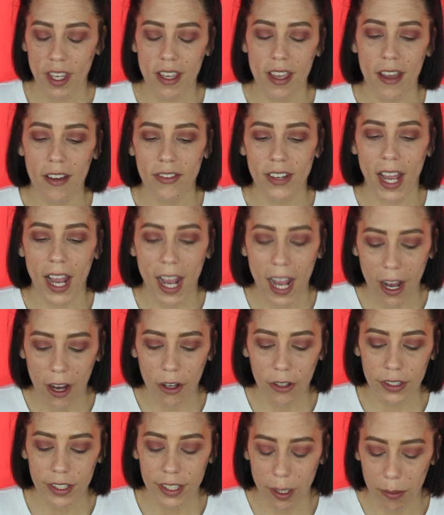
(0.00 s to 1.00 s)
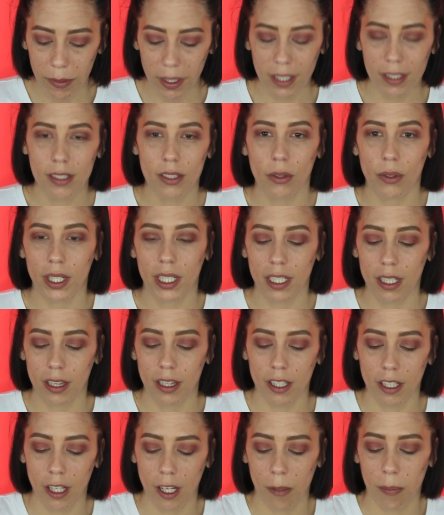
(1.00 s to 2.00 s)
of how something's going to
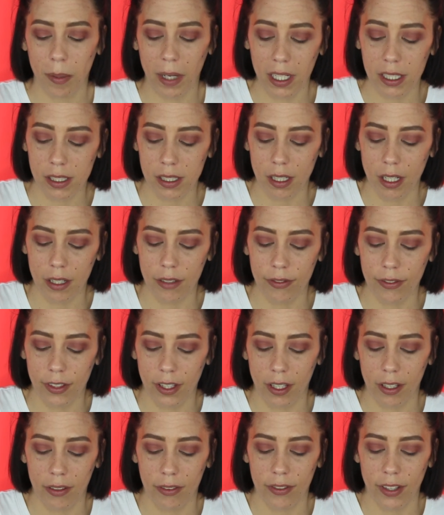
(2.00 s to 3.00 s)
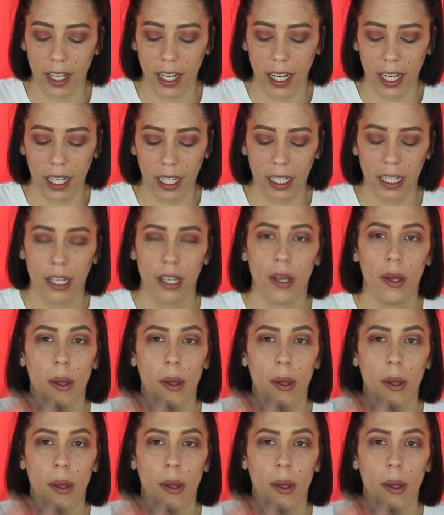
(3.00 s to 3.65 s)
look based off of a